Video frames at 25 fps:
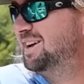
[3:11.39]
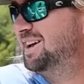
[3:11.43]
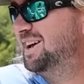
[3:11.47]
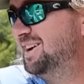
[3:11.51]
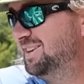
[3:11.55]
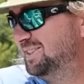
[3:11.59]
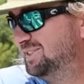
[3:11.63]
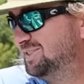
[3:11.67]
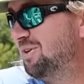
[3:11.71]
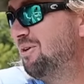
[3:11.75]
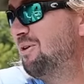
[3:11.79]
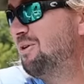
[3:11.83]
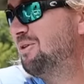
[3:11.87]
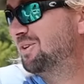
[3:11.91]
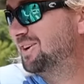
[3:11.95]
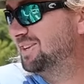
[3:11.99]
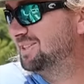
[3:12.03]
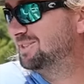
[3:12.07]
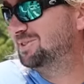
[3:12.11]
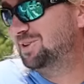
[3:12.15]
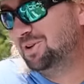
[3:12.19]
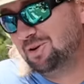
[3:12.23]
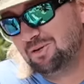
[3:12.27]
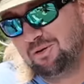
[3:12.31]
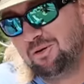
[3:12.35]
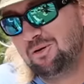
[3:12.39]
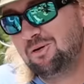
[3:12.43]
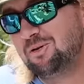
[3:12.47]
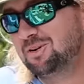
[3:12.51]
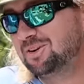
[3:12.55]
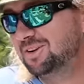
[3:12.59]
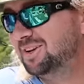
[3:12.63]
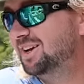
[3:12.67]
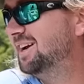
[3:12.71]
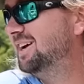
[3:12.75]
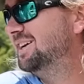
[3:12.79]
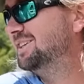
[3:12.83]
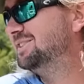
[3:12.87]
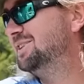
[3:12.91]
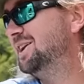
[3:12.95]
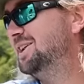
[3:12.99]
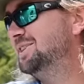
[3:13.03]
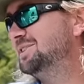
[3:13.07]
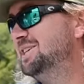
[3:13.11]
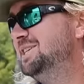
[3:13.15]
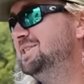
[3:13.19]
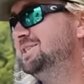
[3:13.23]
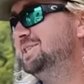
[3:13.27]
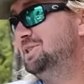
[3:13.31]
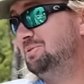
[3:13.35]
It's hard. It's still hard. It's
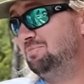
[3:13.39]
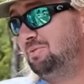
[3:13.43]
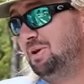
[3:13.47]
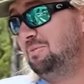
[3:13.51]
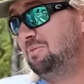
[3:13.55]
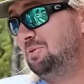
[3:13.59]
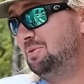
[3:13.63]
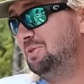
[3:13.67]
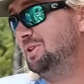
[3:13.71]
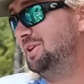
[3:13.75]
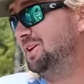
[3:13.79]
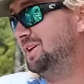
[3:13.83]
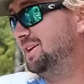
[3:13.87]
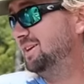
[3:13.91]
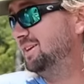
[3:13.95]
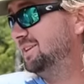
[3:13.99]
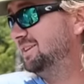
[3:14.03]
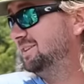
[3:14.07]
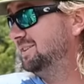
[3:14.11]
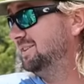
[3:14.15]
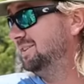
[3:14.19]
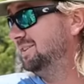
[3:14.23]
not as easy as people think.